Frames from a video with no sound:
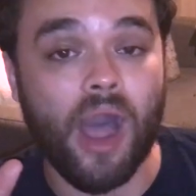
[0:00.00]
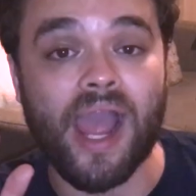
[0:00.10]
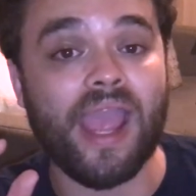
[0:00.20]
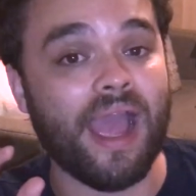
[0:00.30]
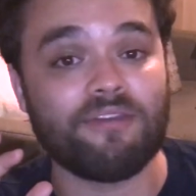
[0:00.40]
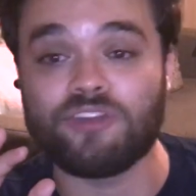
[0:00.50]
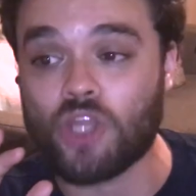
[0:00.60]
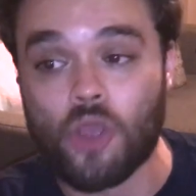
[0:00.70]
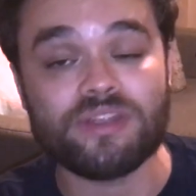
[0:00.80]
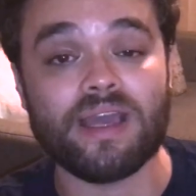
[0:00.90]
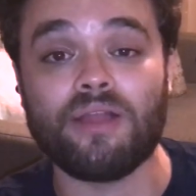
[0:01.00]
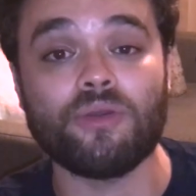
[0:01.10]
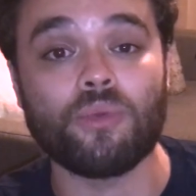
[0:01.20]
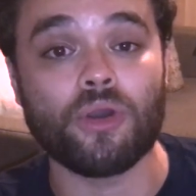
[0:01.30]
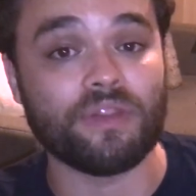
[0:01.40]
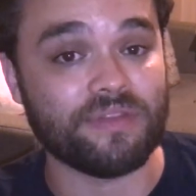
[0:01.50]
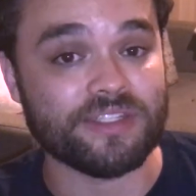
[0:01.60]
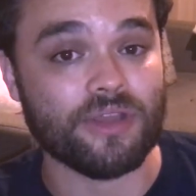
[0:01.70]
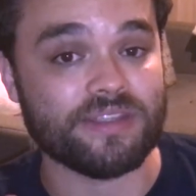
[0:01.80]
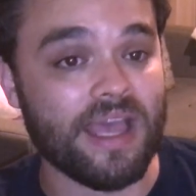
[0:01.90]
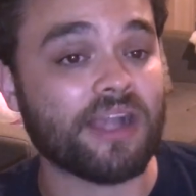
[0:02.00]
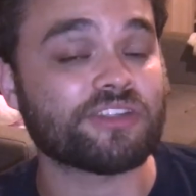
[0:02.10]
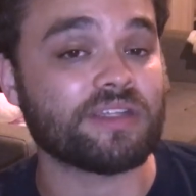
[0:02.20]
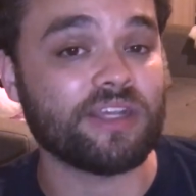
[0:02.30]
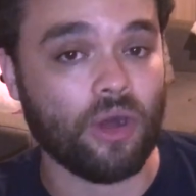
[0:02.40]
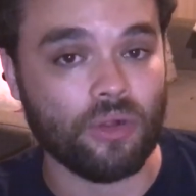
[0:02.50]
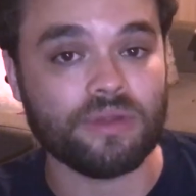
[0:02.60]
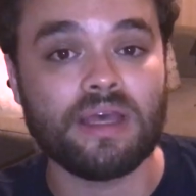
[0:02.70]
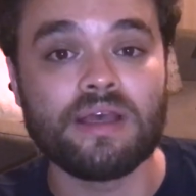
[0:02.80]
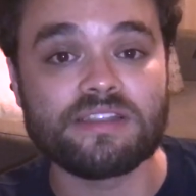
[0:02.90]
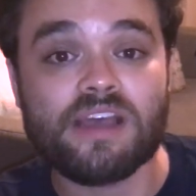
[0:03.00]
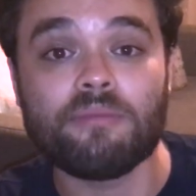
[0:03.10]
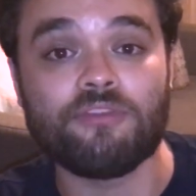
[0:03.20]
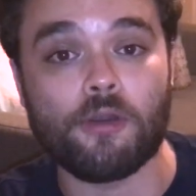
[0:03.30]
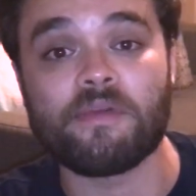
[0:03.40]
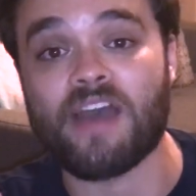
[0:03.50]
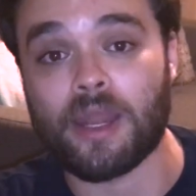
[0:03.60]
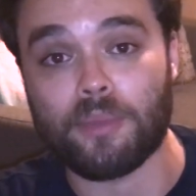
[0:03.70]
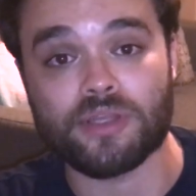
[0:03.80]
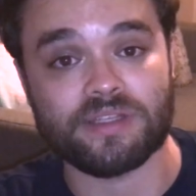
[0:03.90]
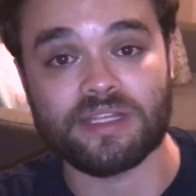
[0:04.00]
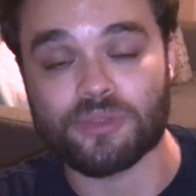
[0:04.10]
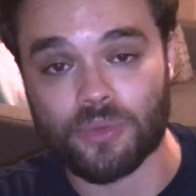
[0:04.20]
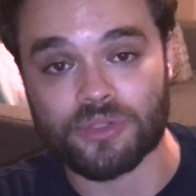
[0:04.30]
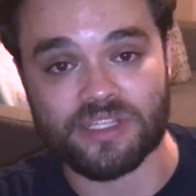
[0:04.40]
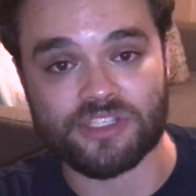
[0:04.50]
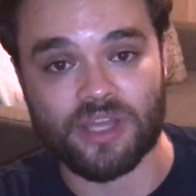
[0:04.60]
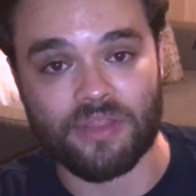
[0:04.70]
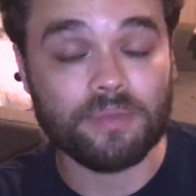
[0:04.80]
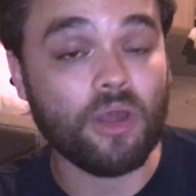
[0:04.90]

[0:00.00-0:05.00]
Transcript: I have no doubt in the world that these guys actually hold some form of animosity towards each other.